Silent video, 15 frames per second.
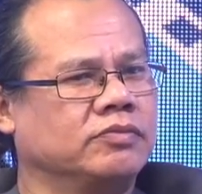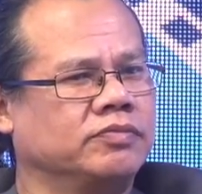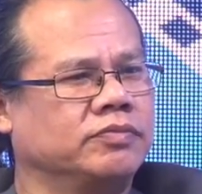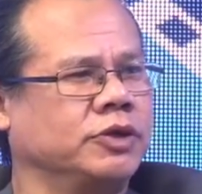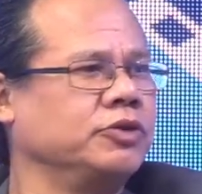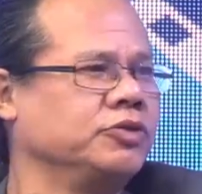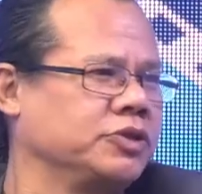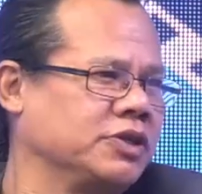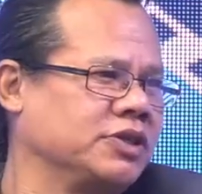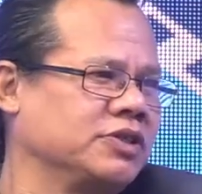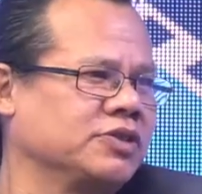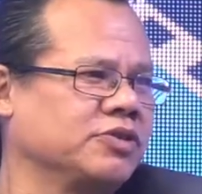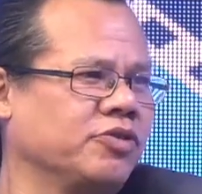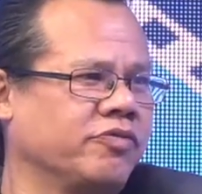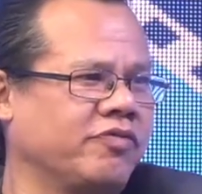
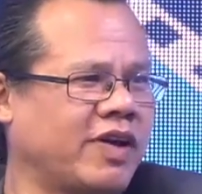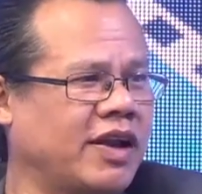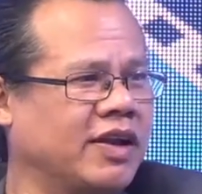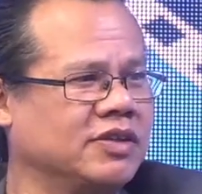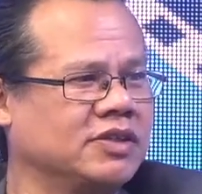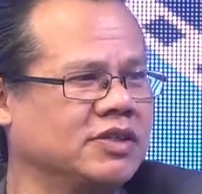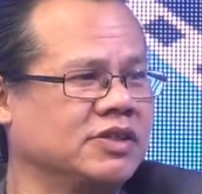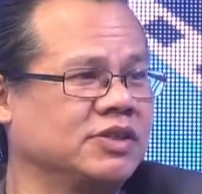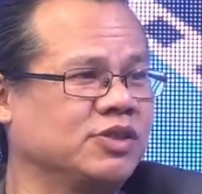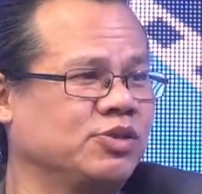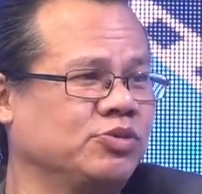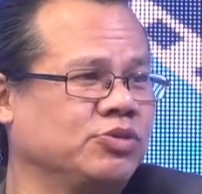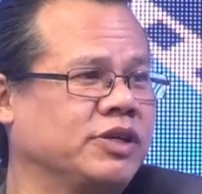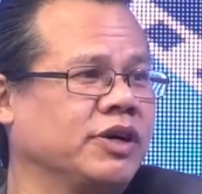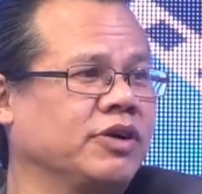producers or financiers to okay.